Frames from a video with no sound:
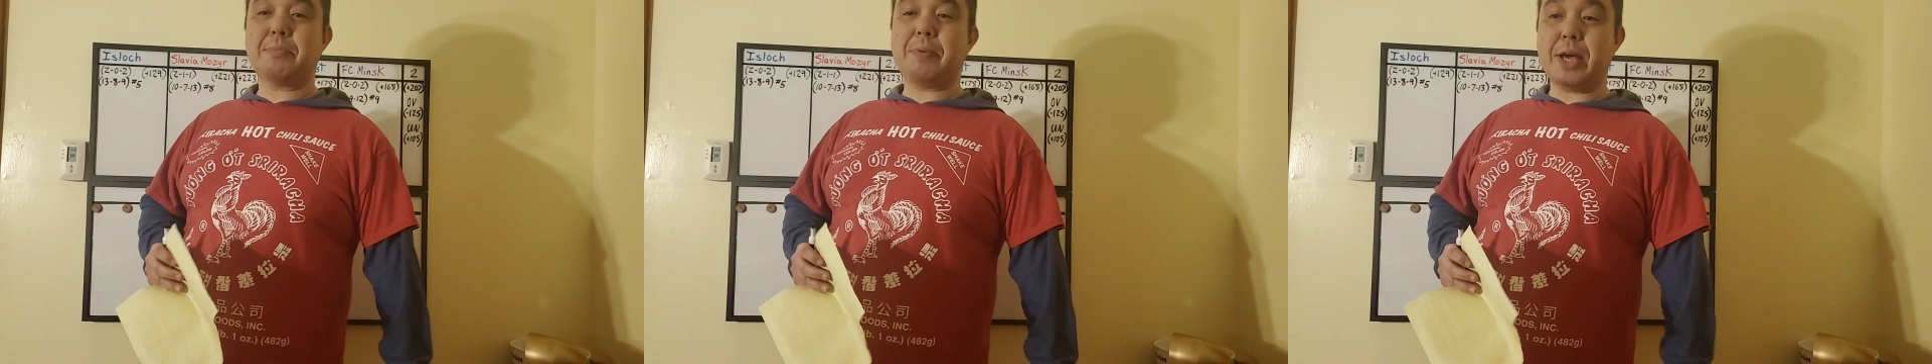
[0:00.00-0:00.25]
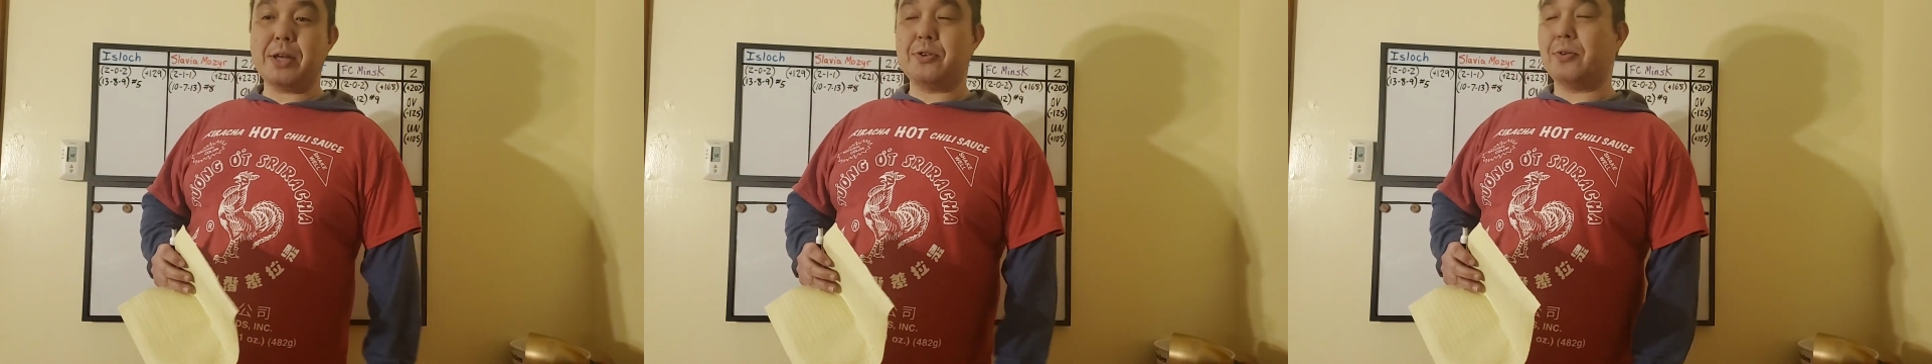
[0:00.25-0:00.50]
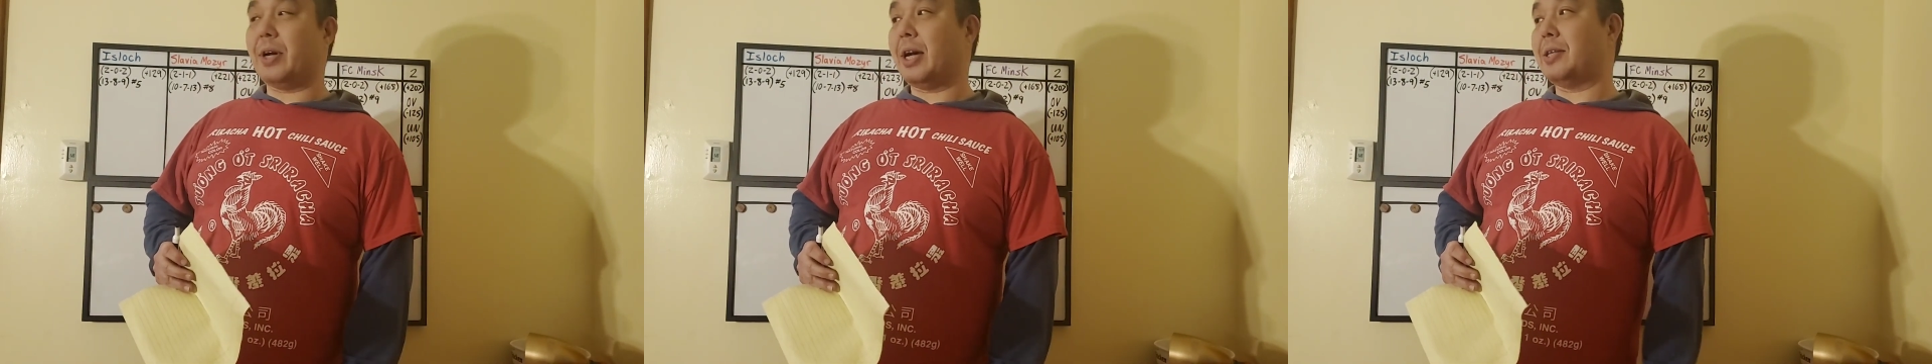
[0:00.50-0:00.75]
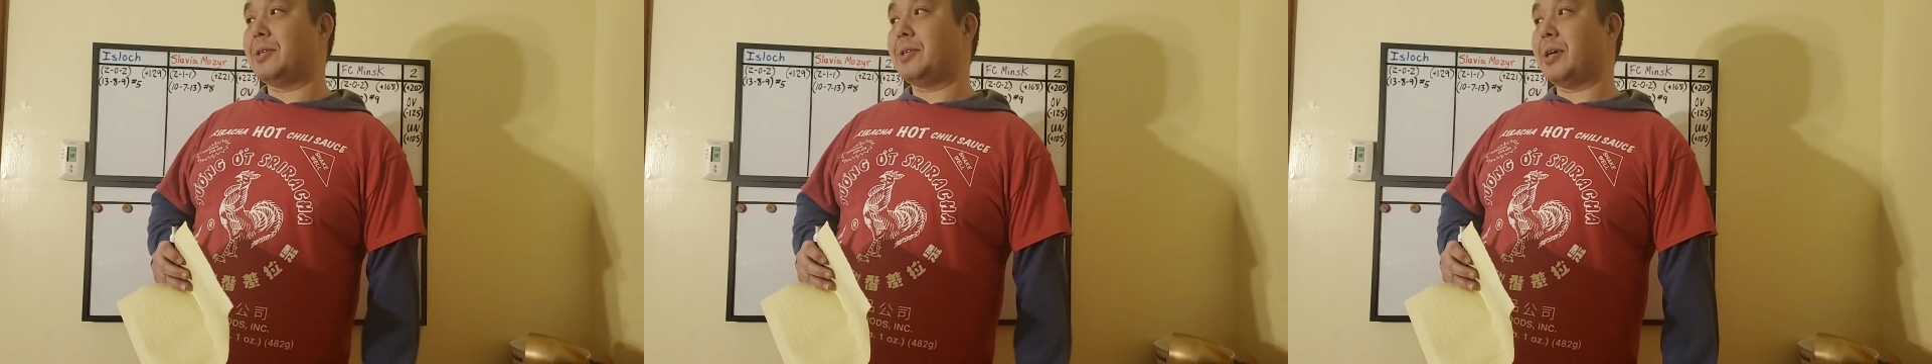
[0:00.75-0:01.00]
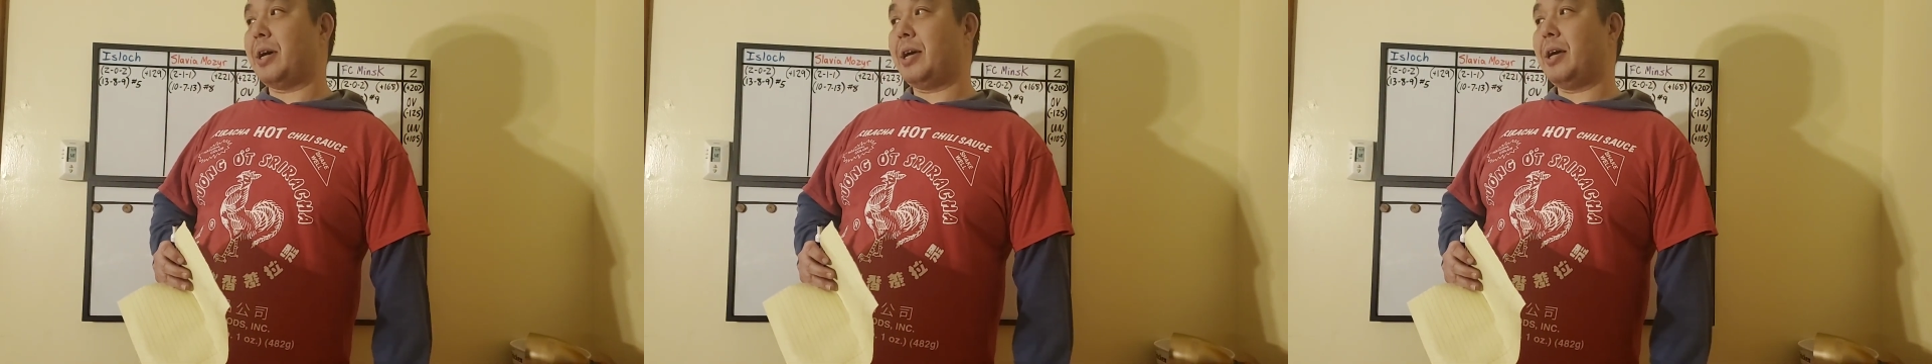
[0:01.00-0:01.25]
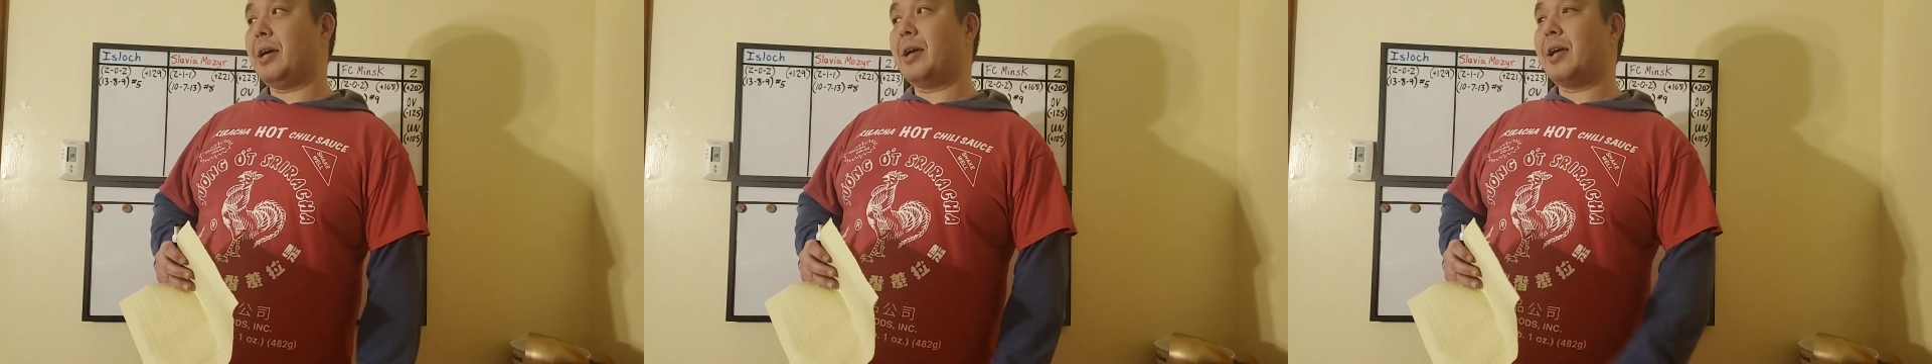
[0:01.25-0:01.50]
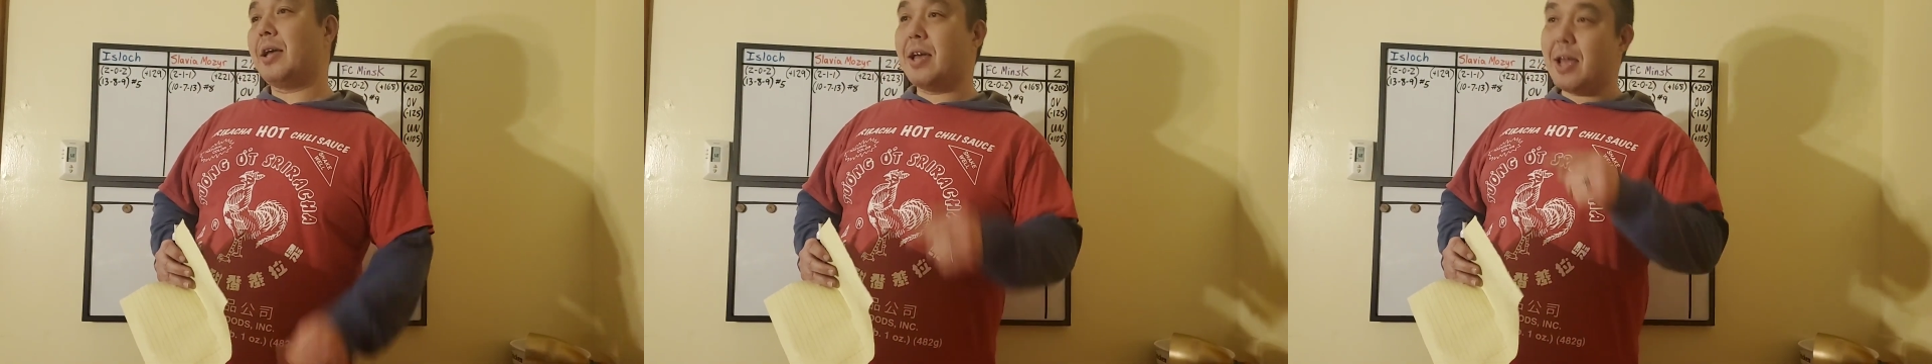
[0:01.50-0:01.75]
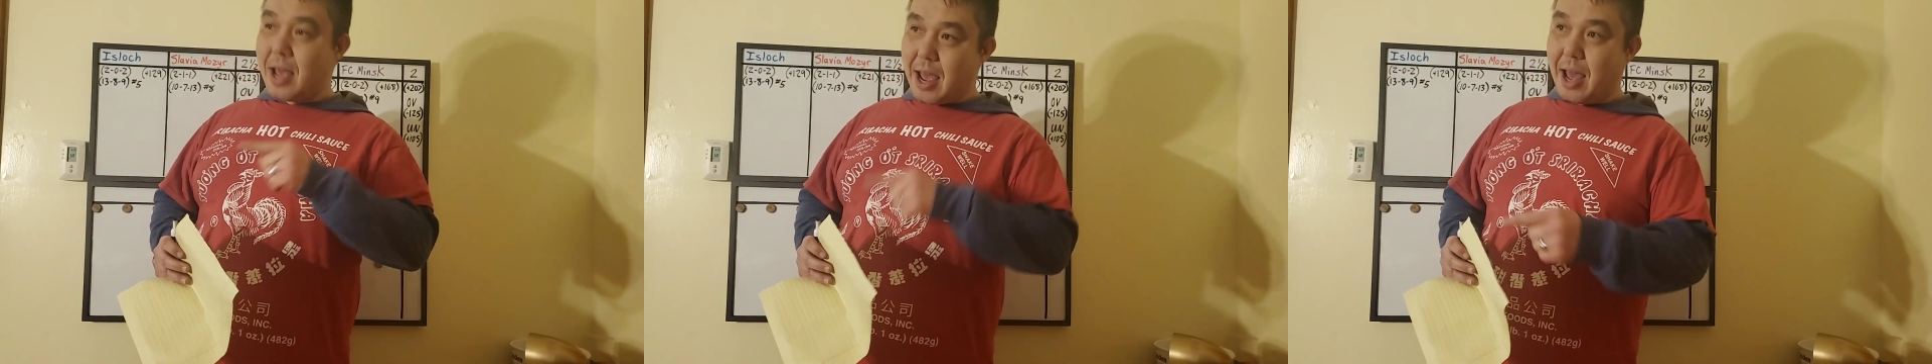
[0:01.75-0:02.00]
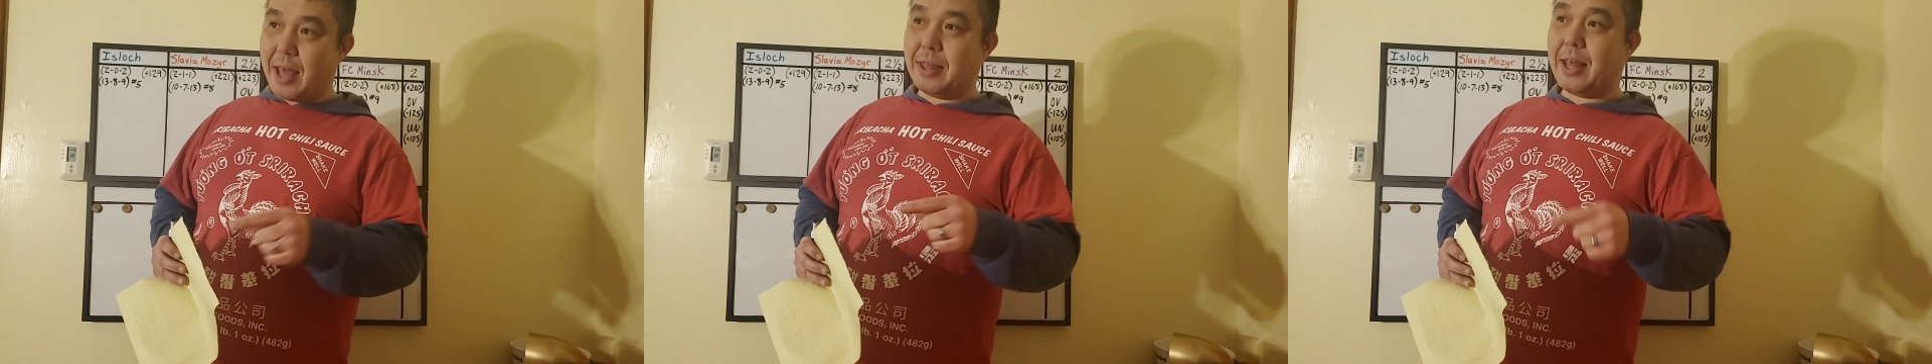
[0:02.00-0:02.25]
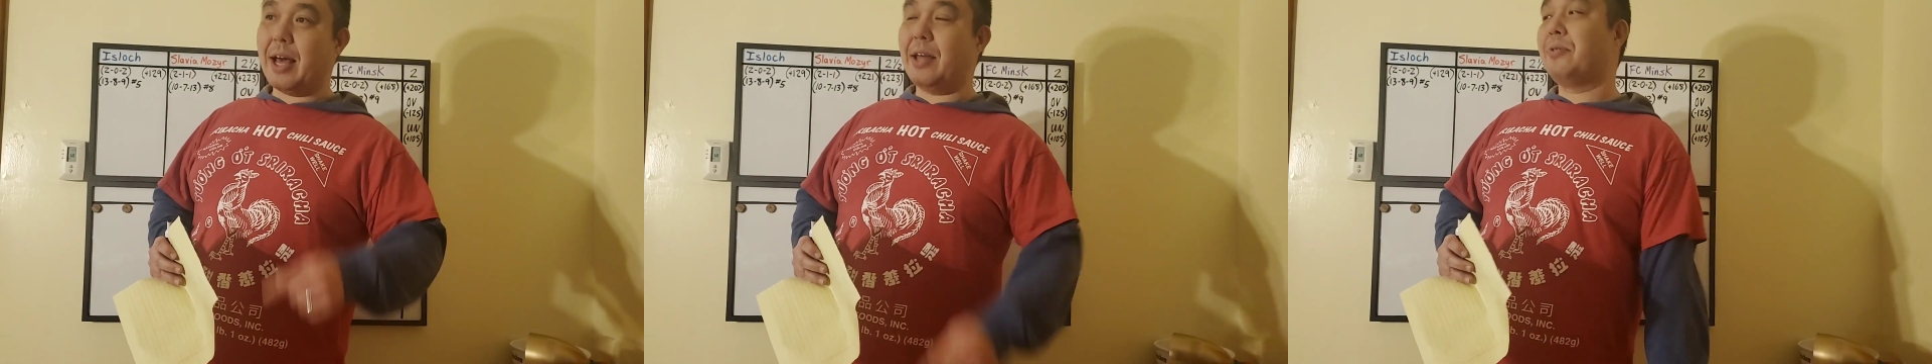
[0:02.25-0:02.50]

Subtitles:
Patreon site, and then